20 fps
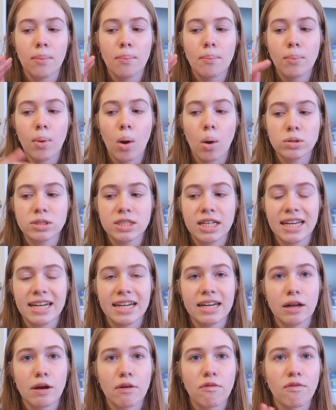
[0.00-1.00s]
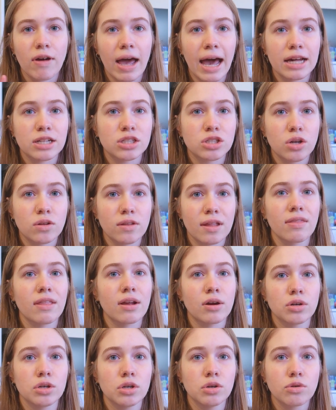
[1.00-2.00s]
molting faster than
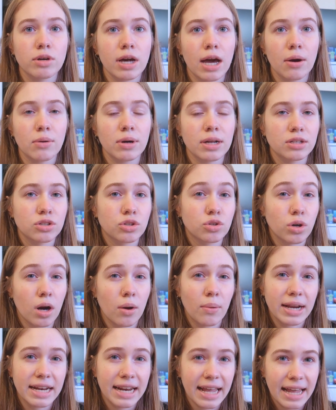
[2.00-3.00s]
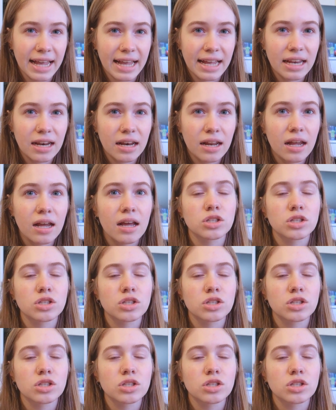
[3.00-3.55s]
their new coat is growing in.